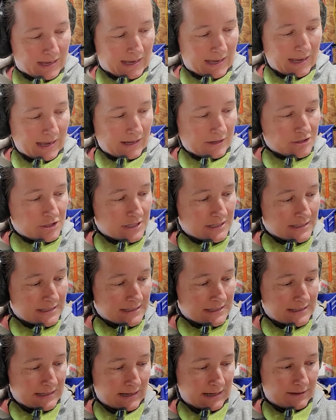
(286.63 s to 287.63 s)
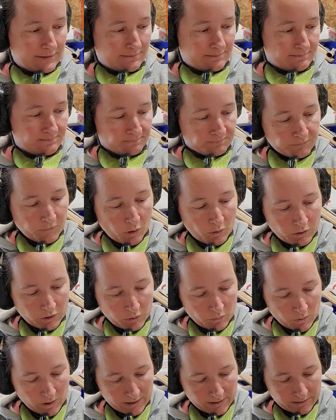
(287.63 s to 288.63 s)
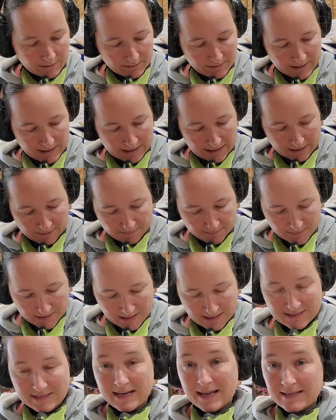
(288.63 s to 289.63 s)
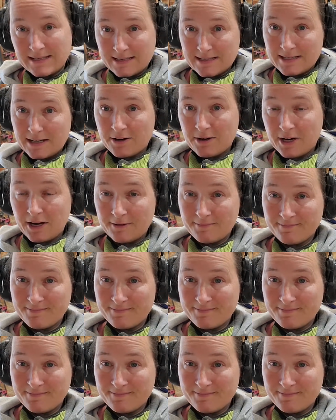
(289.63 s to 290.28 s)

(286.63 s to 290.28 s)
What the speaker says: And Jesus said only one thing is necessary,